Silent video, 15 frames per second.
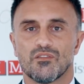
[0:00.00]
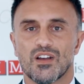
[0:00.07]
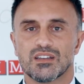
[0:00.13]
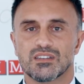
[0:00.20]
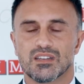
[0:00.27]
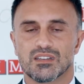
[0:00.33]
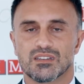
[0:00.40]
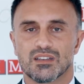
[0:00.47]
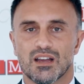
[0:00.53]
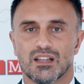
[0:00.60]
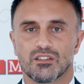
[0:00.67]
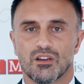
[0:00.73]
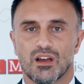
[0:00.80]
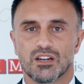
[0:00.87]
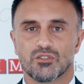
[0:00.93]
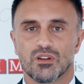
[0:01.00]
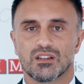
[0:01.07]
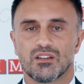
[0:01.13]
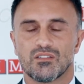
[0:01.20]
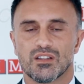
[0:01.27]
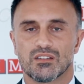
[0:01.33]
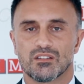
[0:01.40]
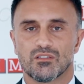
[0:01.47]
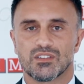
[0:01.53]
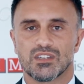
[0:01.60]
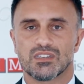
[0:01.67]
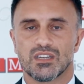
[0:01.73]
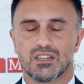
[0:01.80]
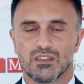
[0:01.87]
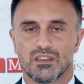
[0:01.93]
access and the attractiveness of this
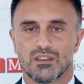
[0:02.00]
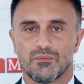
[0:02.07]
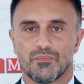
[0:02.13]
city?